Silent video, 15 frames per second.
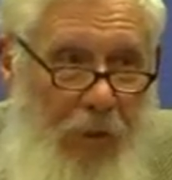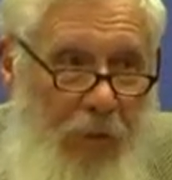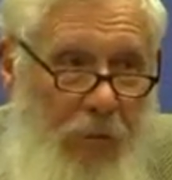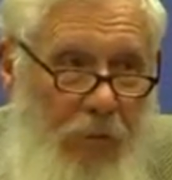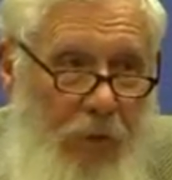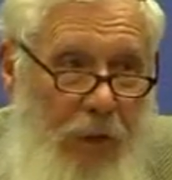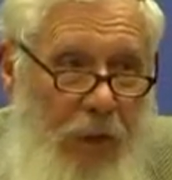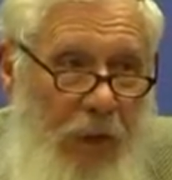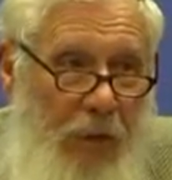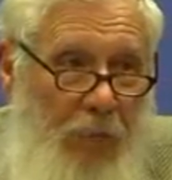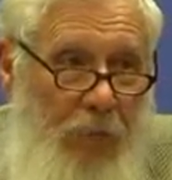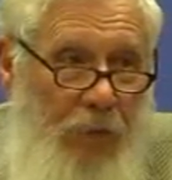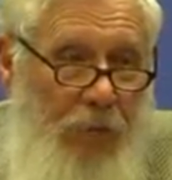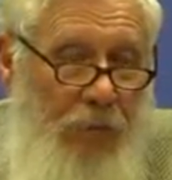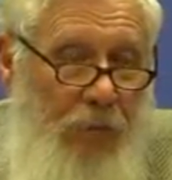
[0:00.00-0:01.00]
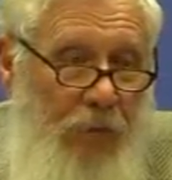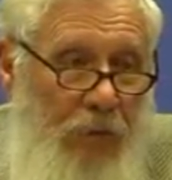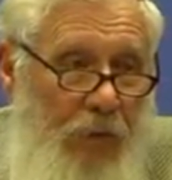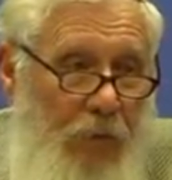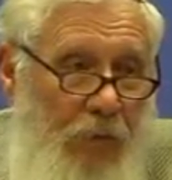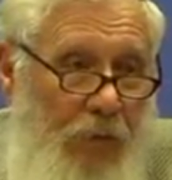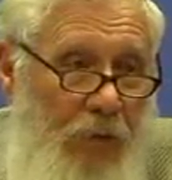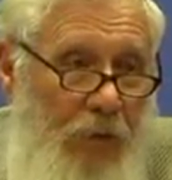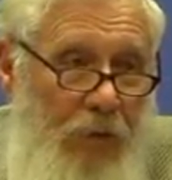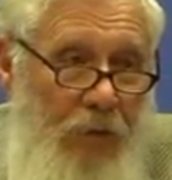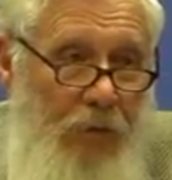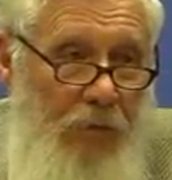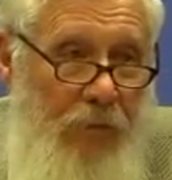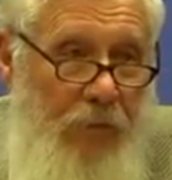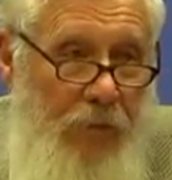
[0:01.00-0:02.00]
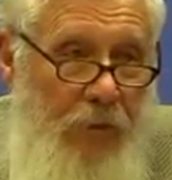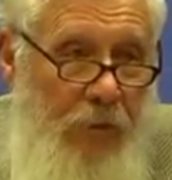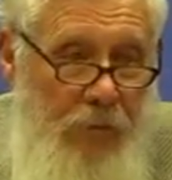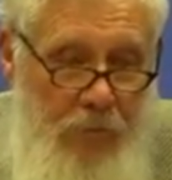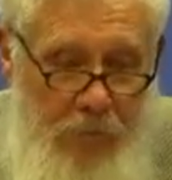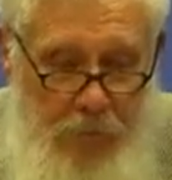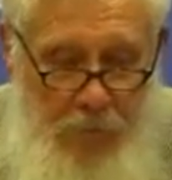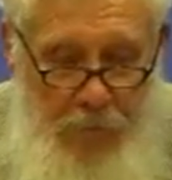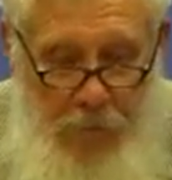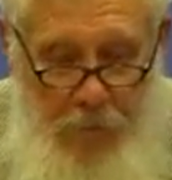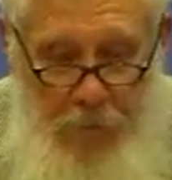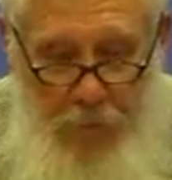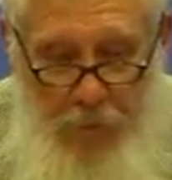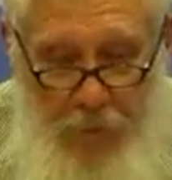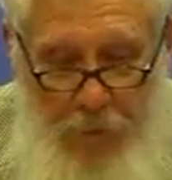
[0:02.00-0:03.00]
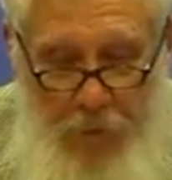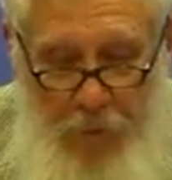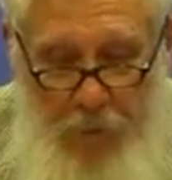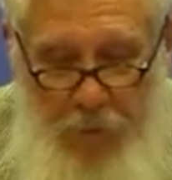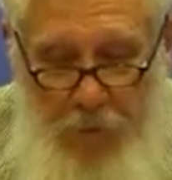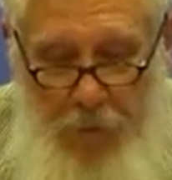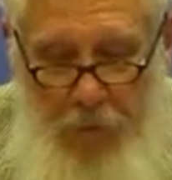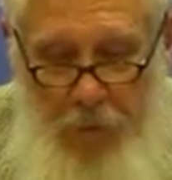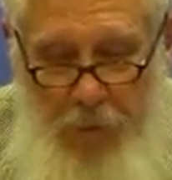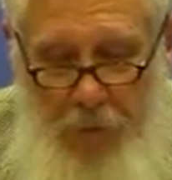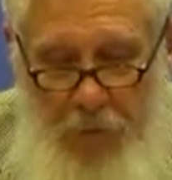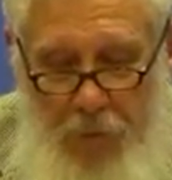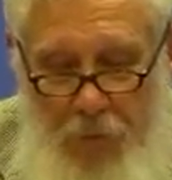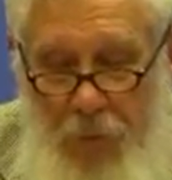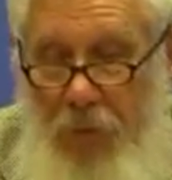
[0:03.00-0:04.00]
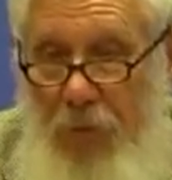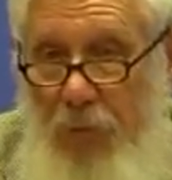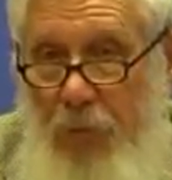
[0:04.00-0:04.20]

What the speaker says: And your aim is to cure the disease or